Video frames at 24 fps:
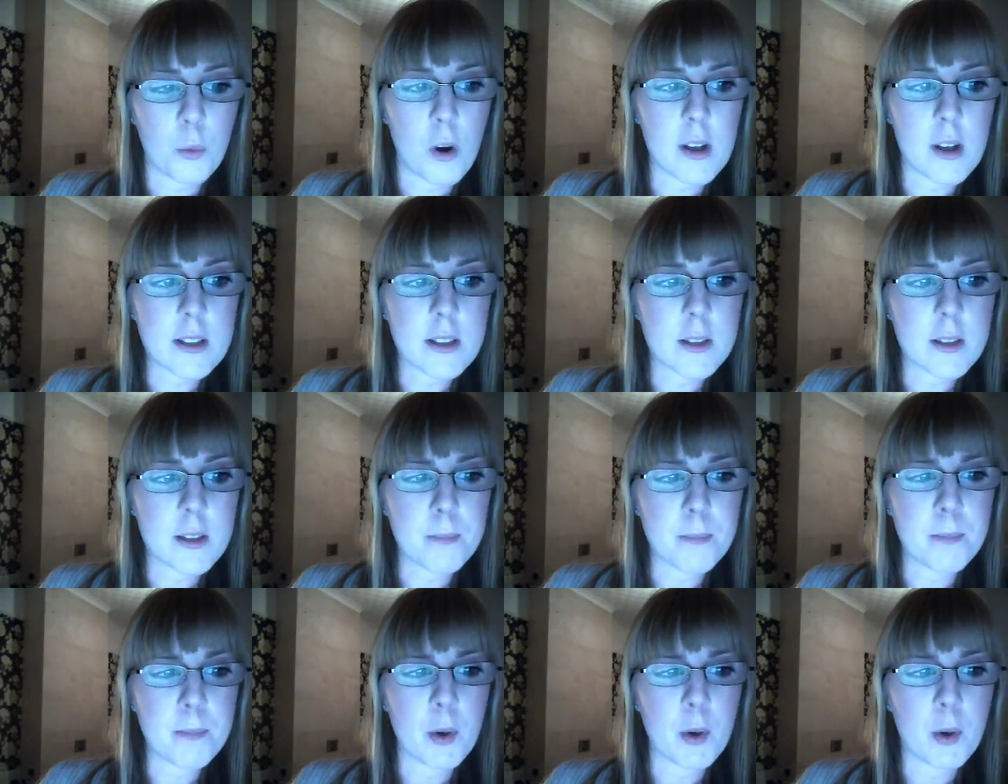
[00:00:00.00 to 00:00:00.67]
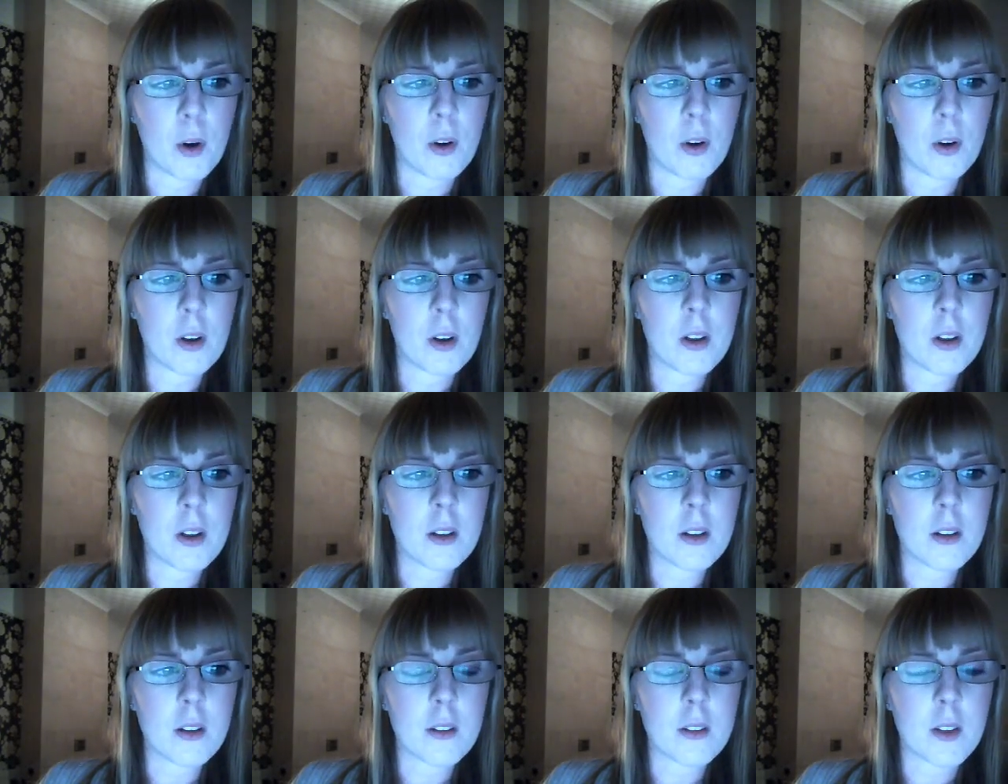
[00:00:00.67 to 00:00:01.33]
What is the
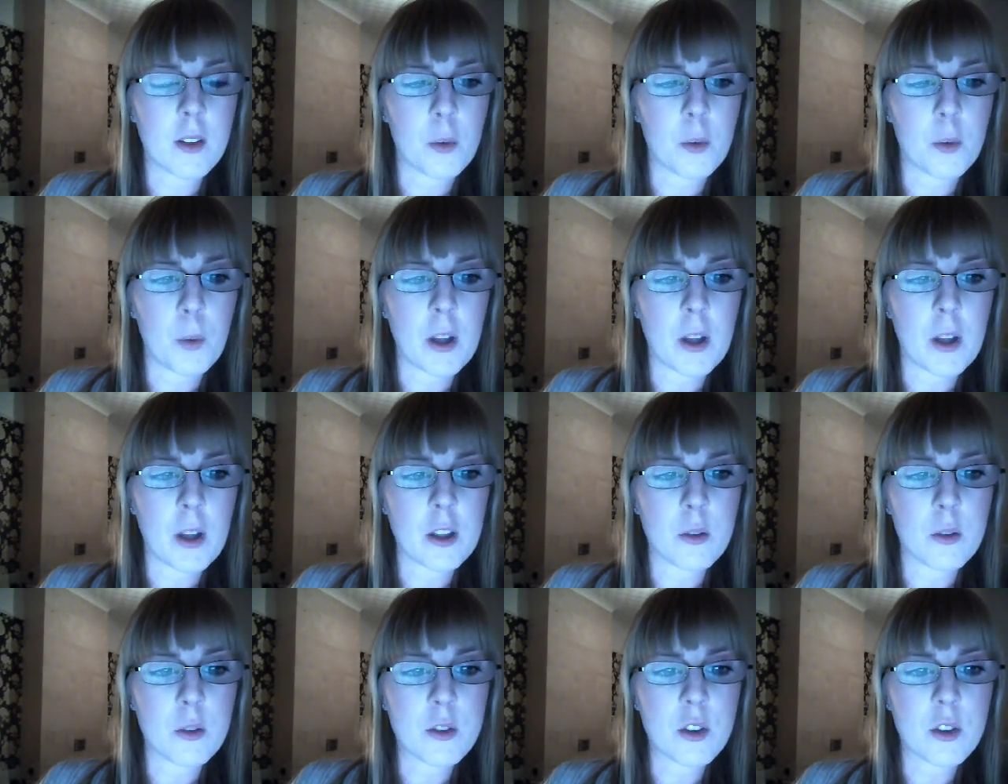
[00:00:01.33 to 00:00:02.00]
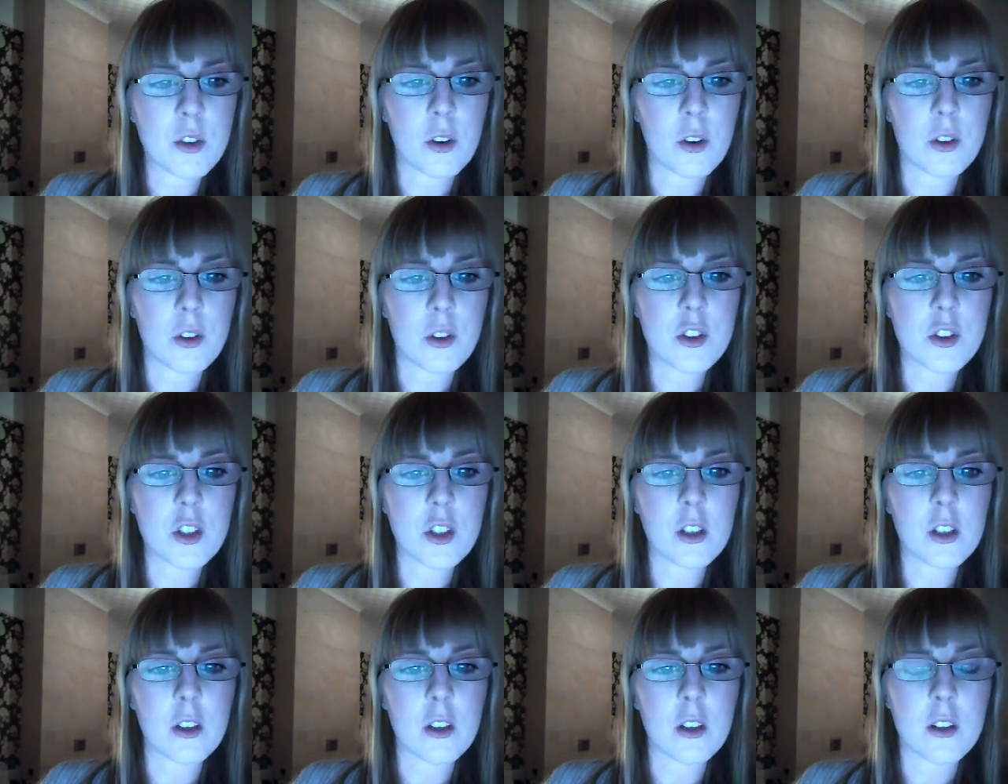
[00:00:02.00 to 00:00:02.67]
bug that when you
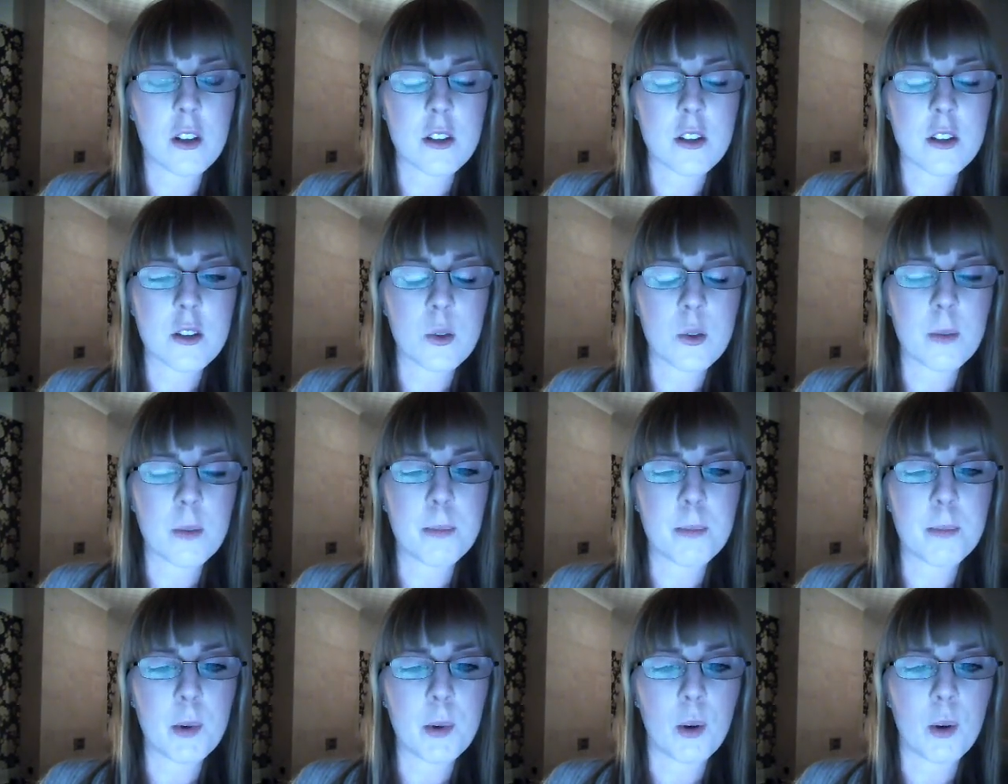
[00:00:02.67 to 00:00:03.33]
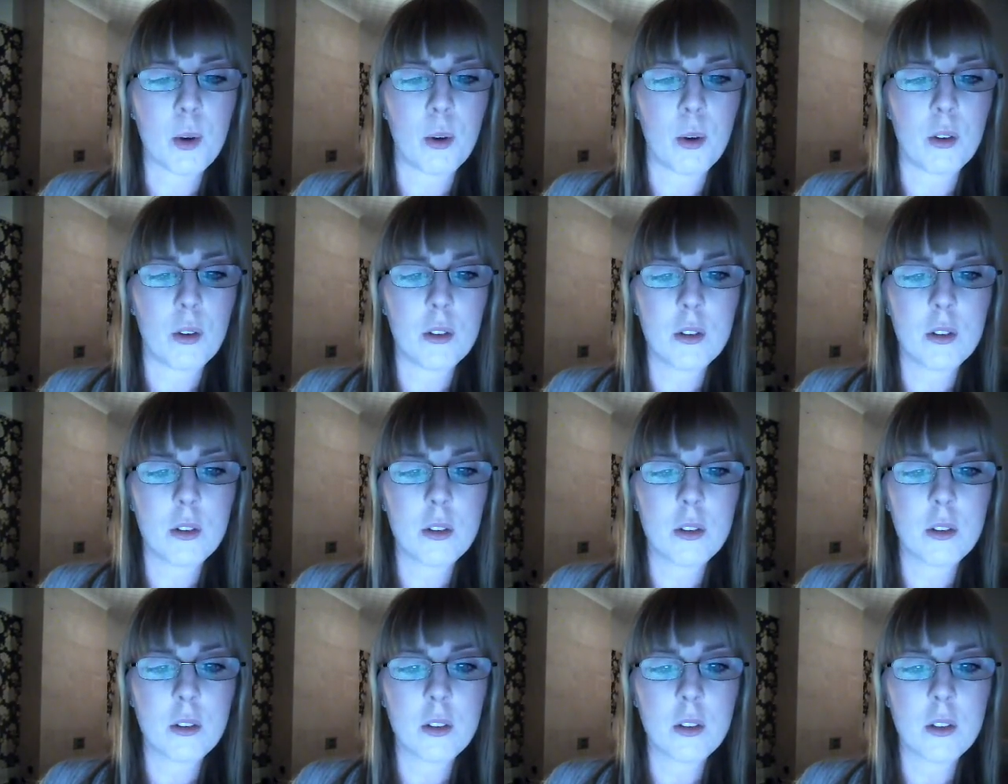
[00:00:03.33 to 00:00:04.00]
touch it curls into a
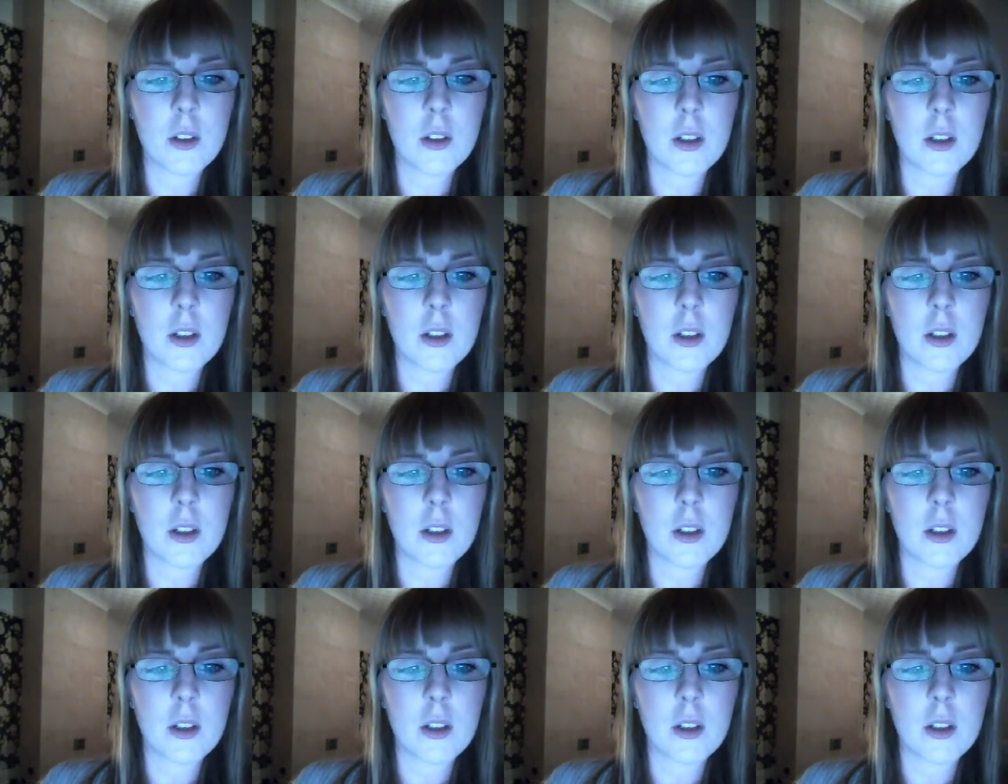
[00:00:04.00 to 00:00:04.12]
ball?